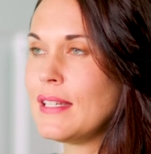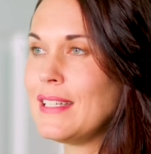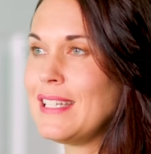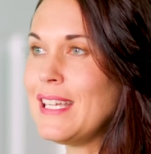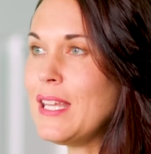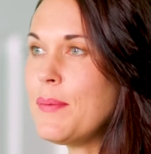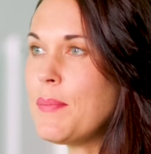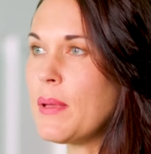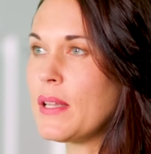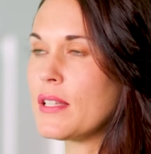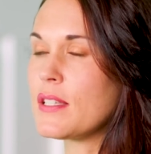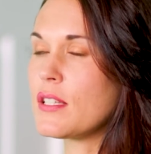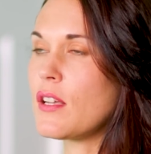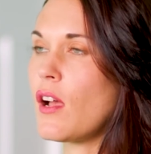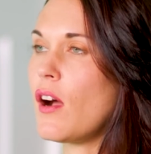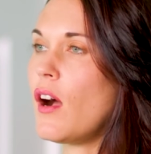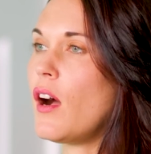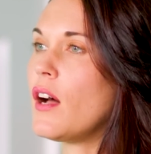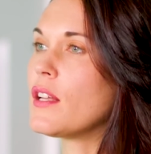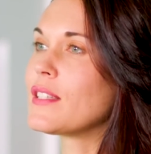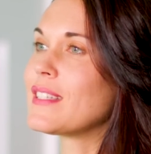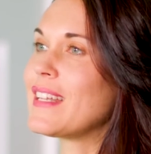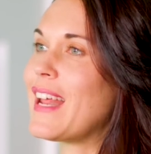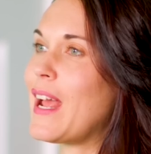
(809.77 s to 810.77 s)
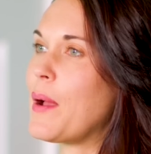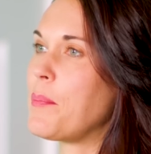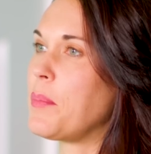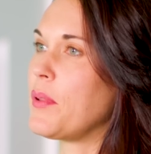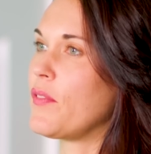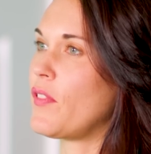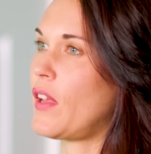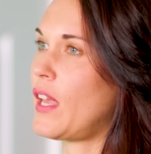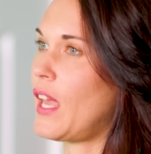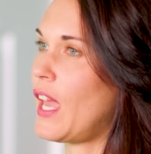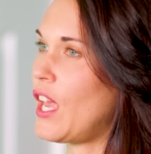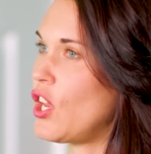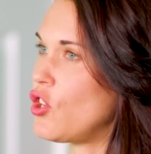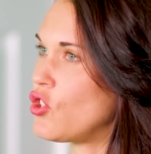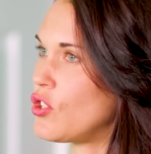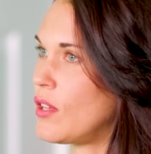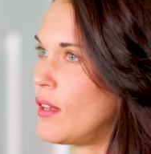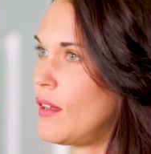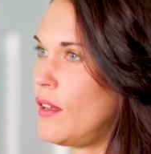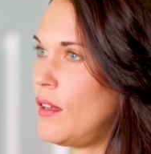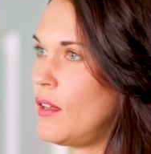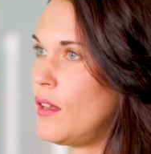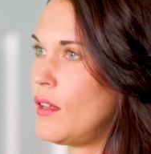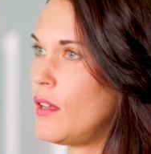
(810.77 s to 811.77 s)
Demons cause an
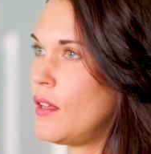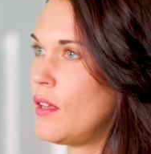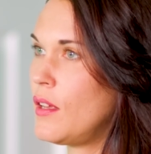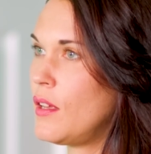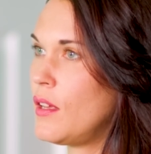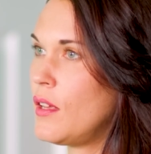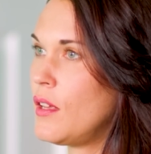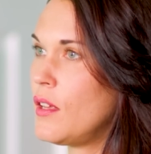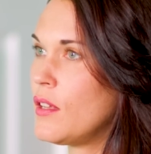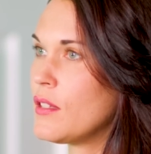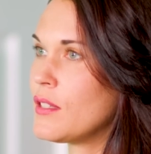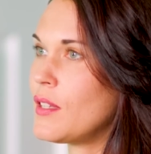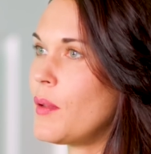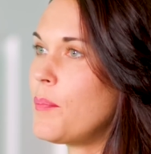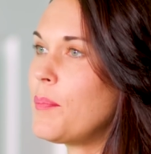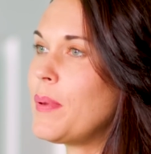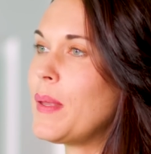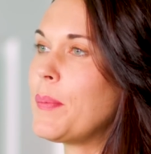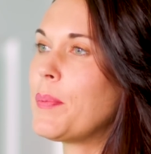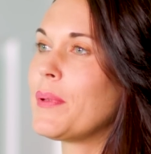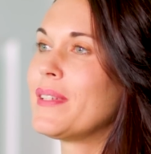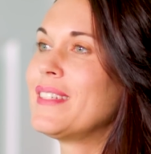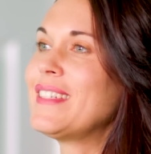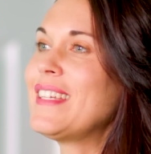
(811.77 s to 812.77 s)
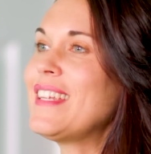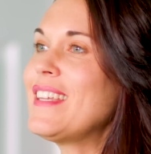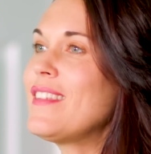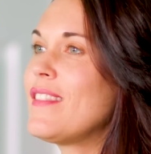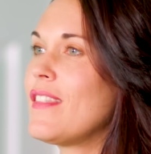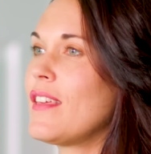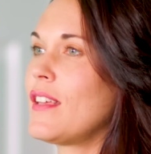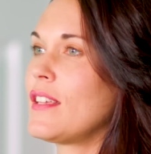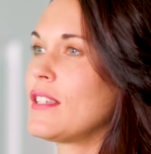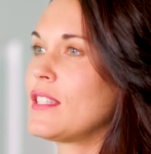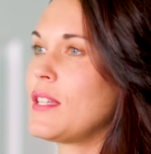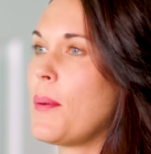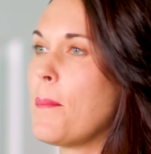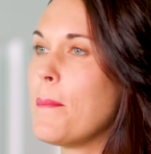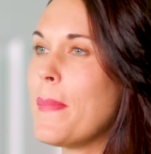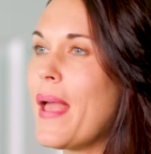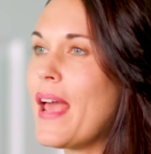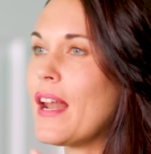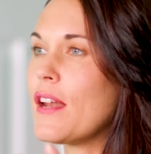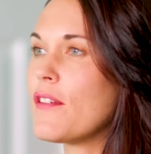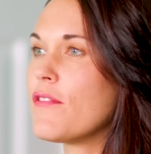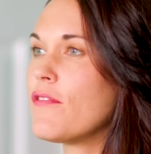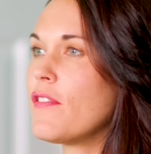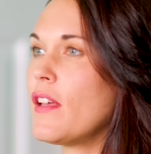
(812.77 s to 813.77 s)
amplification. Some people need things to
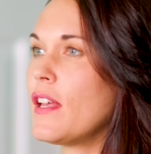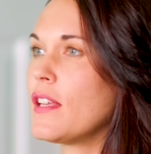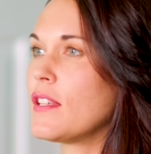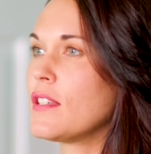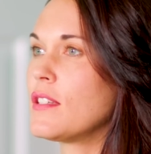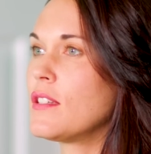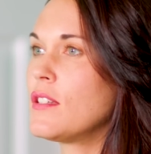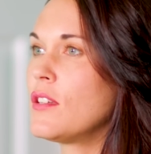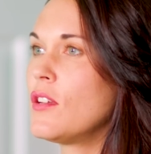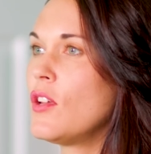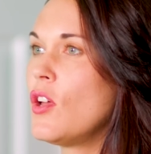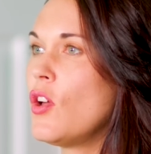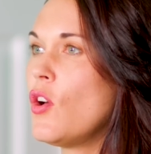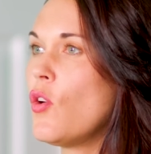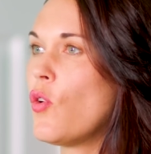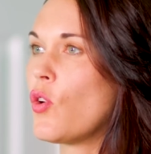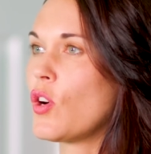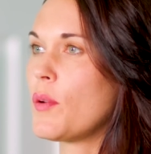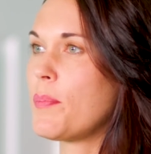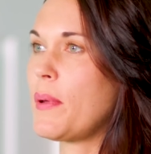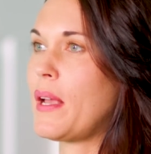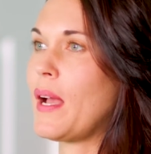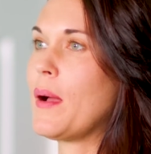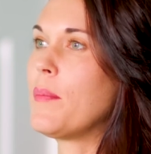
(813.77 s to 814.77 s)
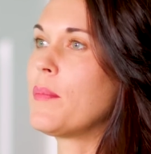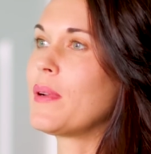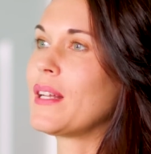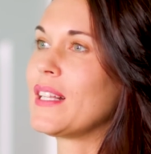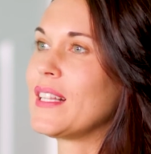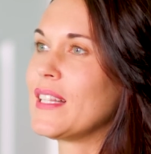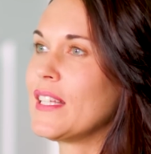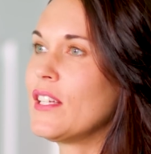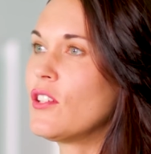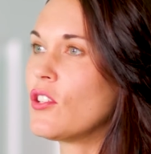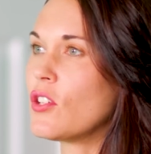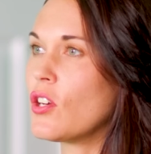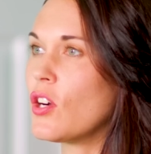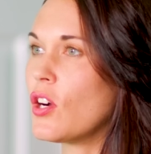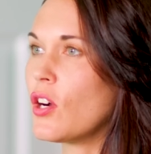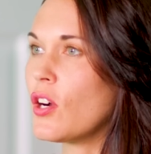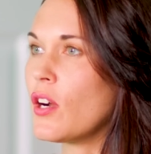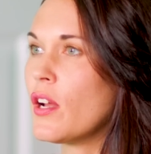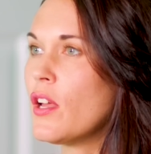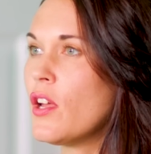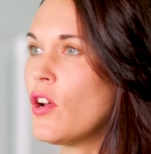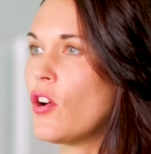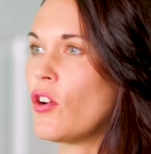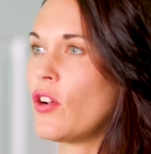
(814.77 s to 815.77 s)
manifest or to become
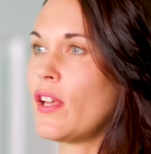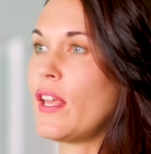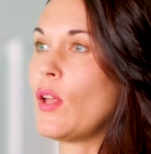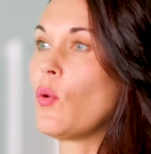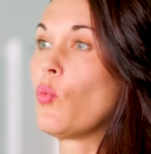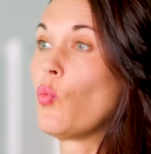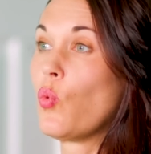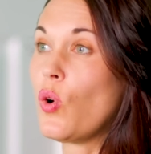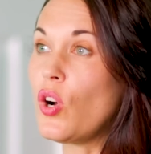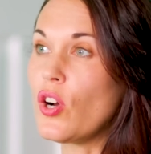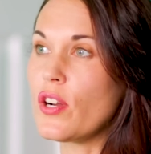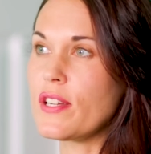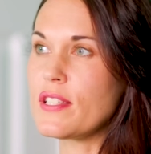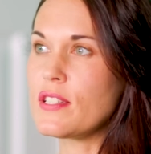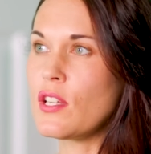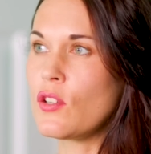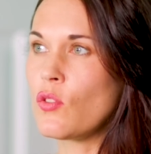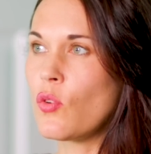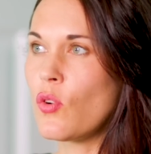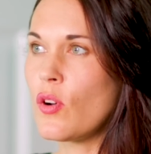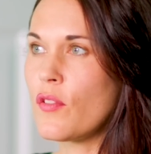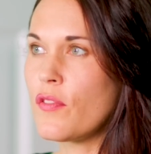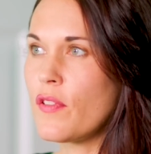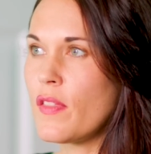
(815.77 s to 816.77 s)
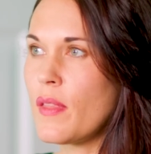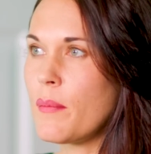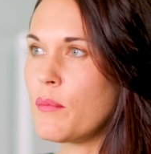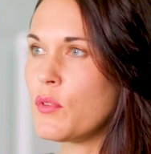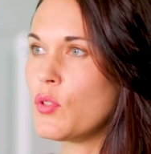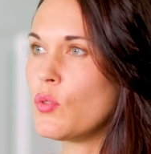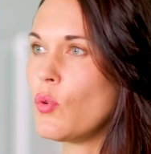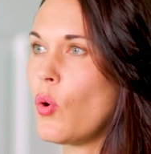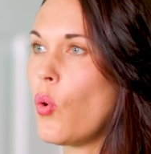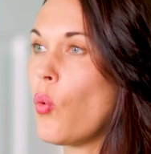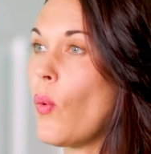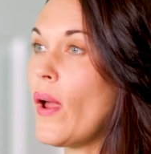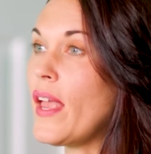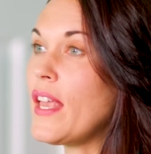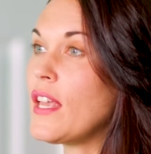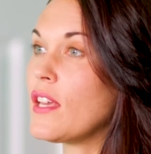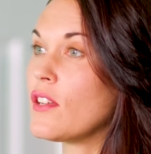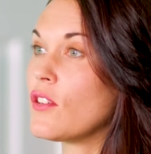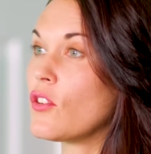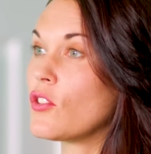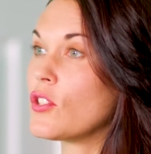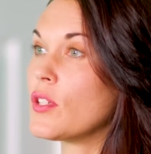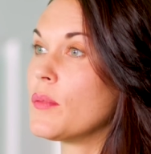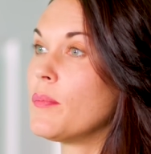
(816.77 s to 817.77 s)
clearer or to get worse in order for them to
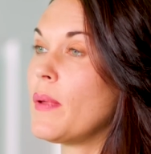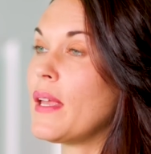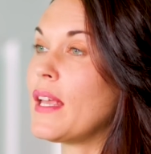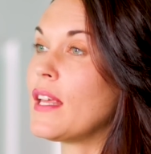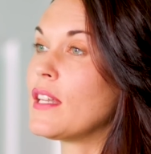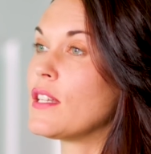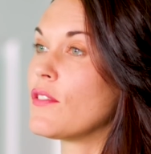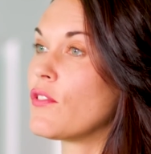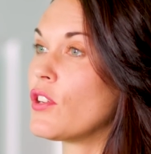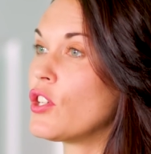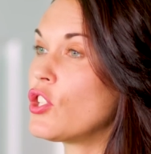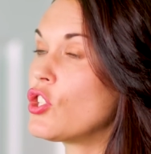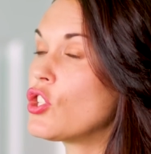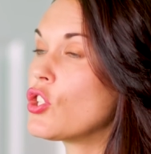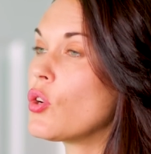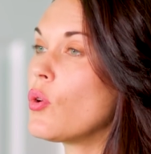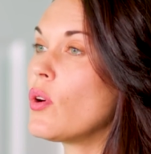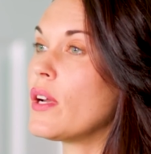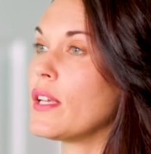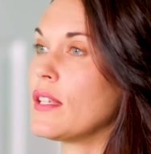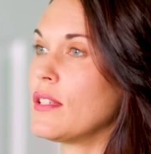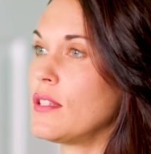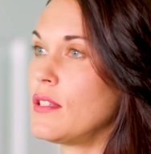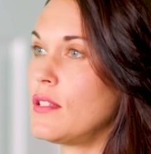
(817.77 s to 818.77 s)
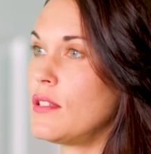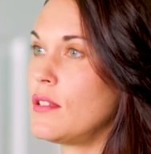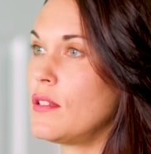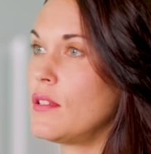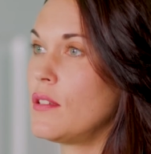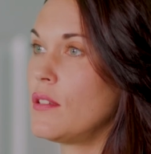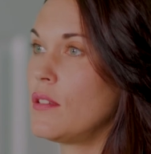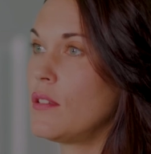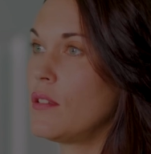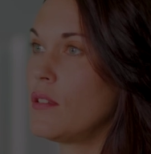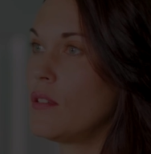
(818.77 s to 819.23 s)
awaken or to make a different choice.